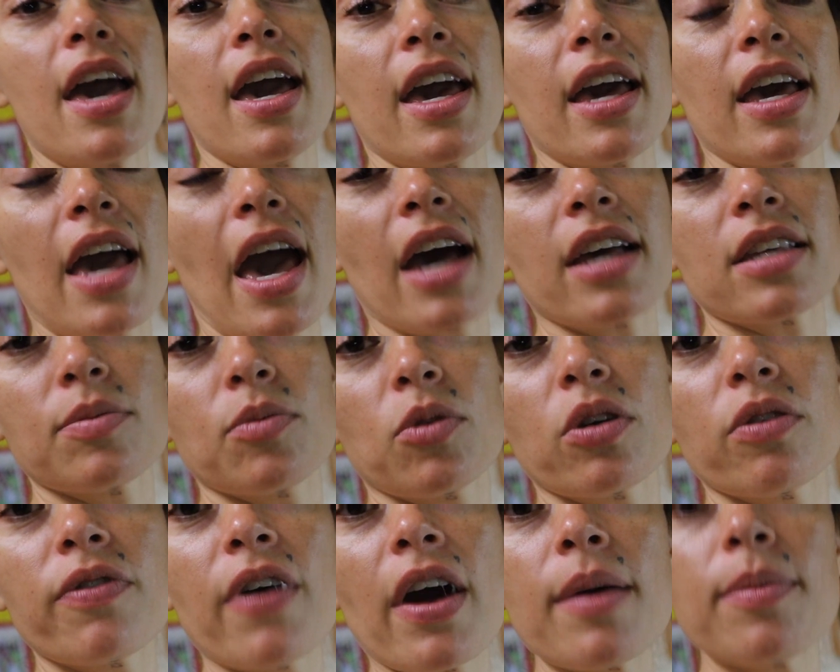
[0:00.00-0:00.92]
It has
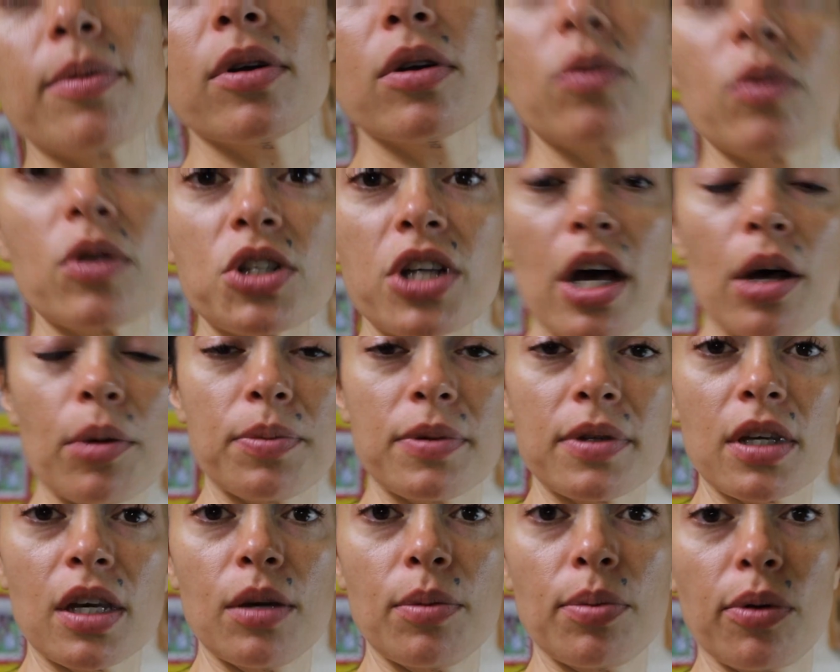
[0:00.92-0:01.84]
more fiber, which helps
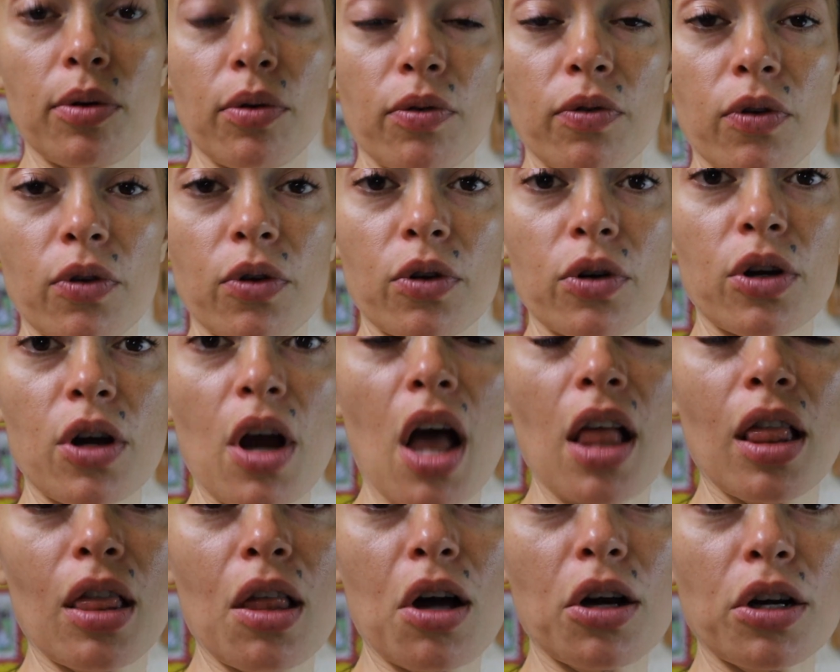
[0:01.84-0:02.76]
keep you fuller
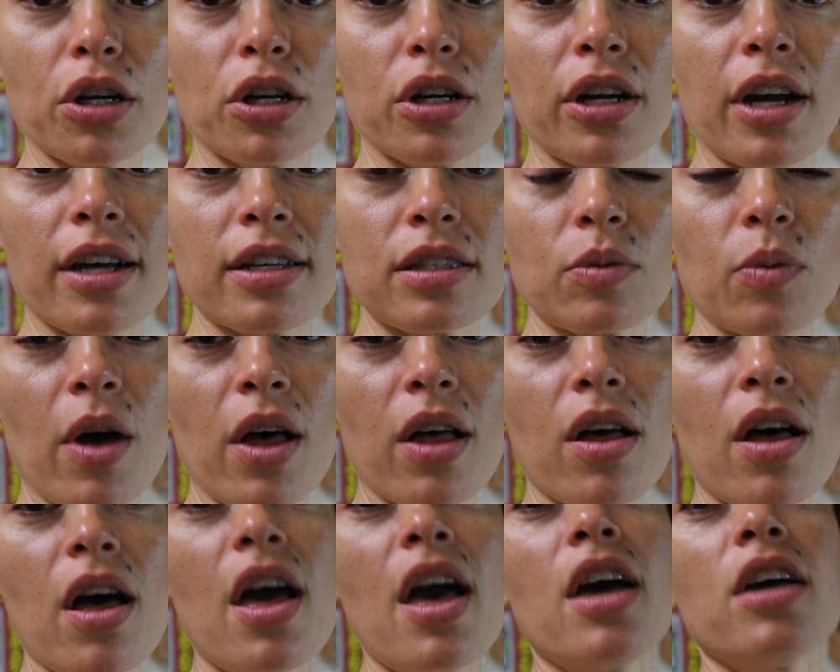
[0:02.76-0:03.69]
longer as
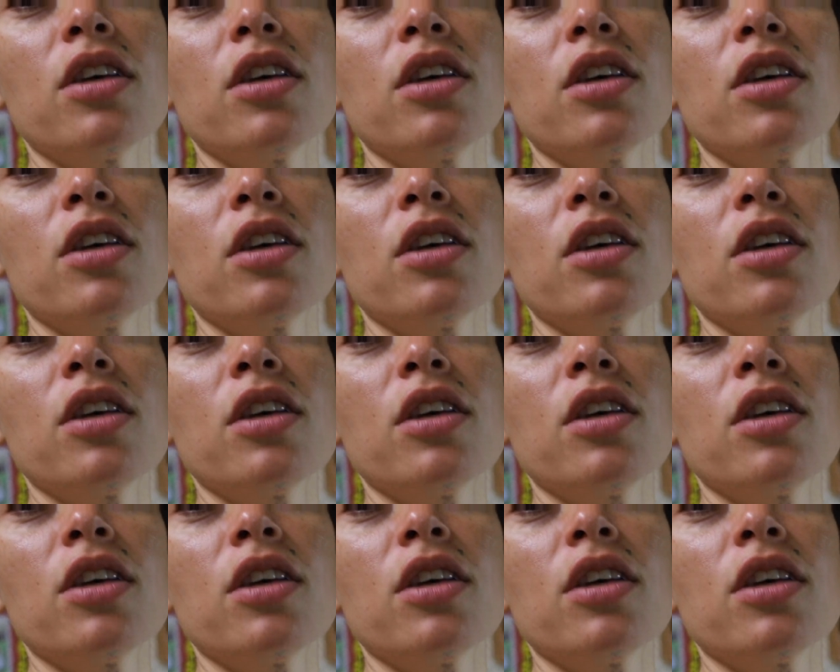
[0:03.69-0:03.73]
well.